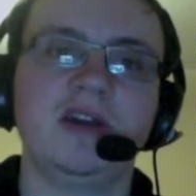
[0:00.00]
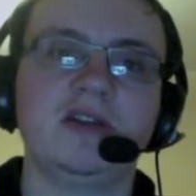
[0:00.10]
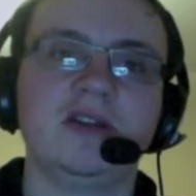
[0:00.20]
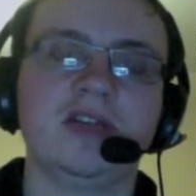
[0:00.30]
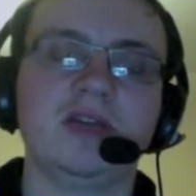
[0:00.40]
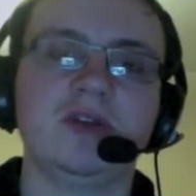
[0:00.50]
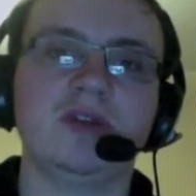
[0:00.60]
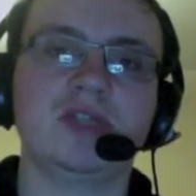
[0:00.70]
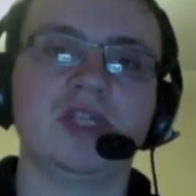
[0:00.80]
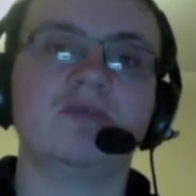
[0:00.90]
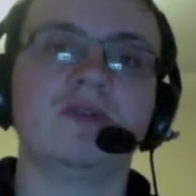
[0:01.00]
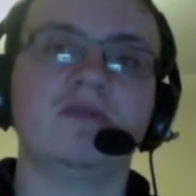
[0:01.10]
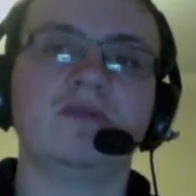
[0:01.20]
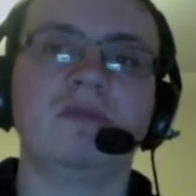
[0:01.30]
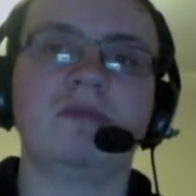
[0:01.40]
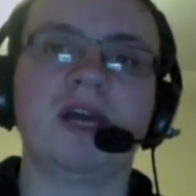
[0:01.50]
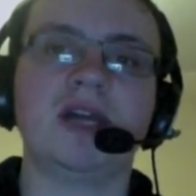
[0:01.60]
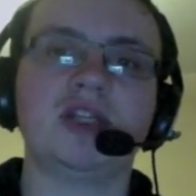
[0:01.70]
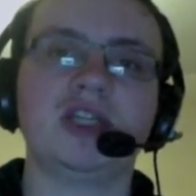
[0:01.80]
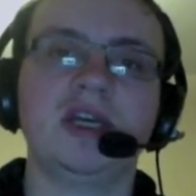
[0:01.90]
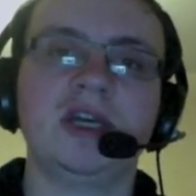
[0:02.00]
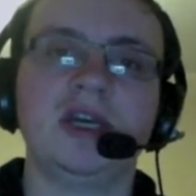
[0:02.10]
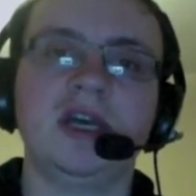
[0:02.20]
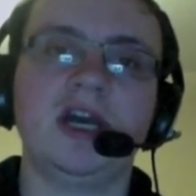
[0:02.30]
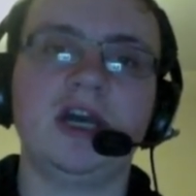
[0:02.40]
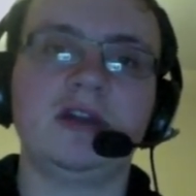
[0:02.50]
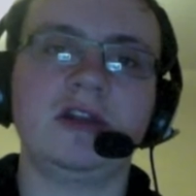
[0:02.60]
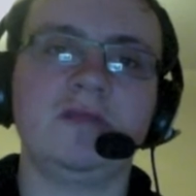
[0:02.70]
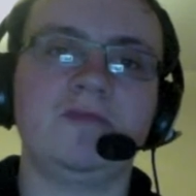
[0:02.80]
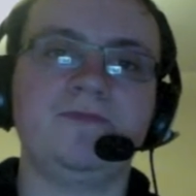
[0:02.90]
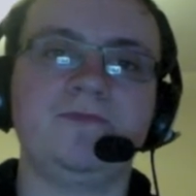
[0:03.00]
to determine who was going to win the Rumble match. And